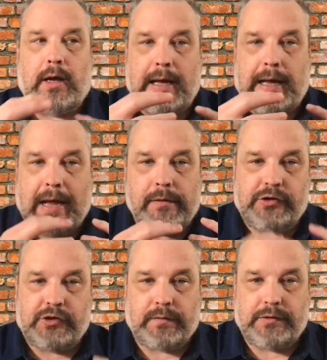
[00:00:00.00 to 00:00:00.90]
how the
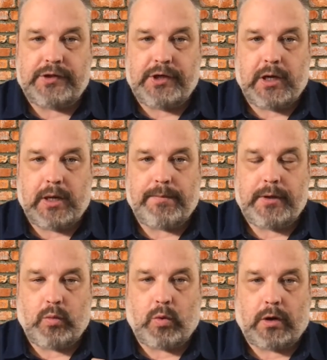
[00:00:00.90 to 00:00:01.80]
servicing
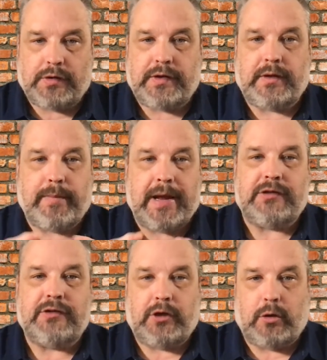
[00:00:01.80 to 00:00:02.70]
company works and the
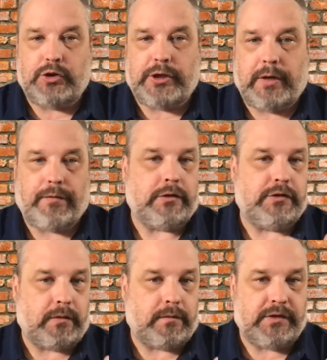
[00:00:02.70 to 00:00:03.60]
bank's negotiator for the
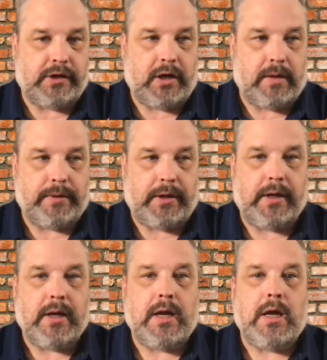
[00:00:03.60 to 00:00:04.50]
servicing
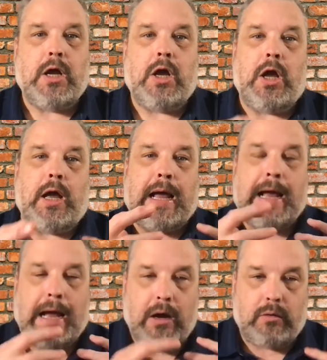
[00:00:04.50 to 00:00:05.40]
company,
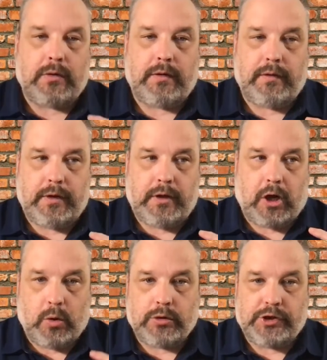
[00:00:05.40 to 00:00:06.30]
how the
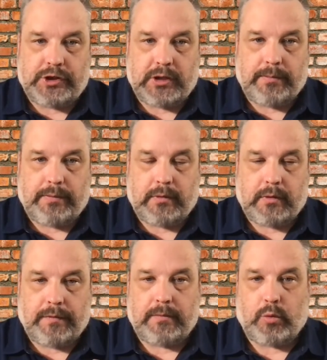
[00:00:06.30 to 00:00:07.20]
ownership
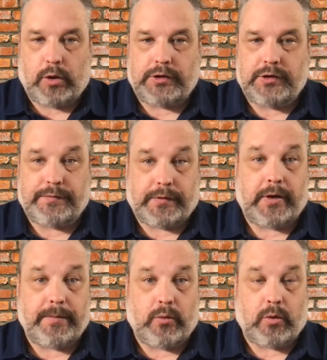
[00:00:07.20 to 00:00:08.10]
of the mortgage is
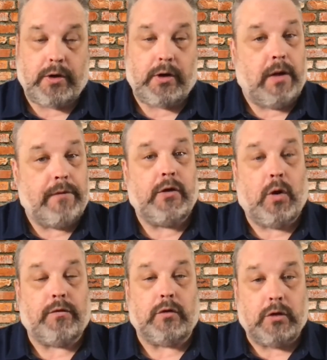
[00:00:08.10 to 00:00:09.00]
very important and often
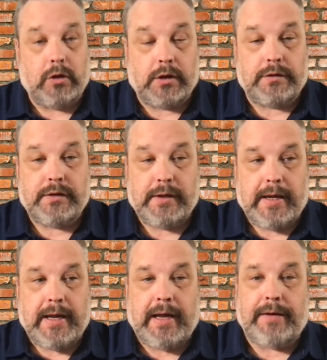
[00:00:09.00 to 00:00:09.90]
overlooked.
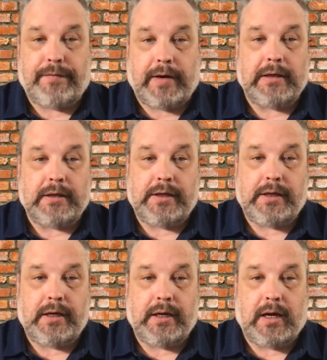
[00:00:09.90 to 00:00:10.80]
And
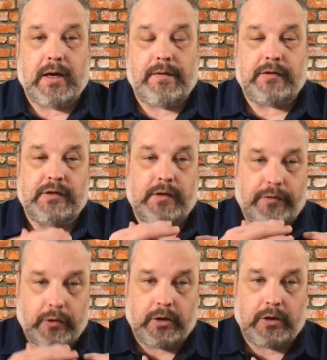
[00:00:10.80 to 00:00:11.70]
finally, there's a
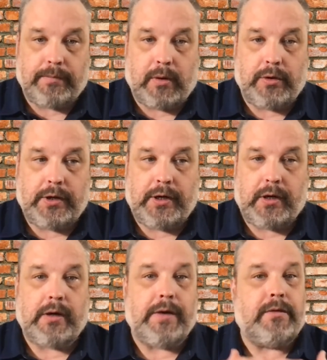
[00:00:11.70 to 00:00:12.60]
third component
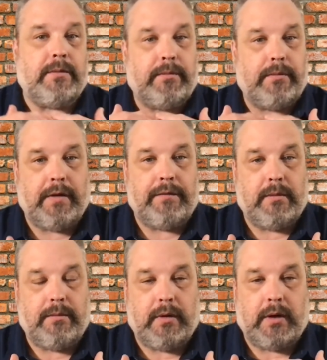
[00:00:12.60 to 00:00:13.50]
here. If
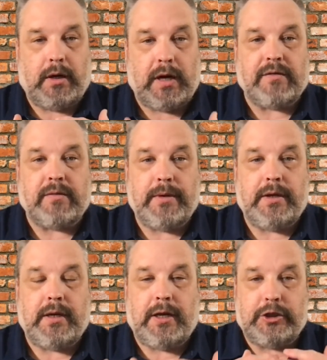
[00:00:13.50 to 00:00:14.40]
the
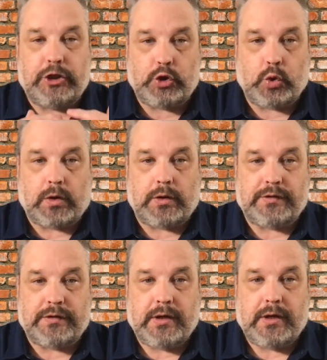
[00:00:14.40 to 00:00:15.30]
government insures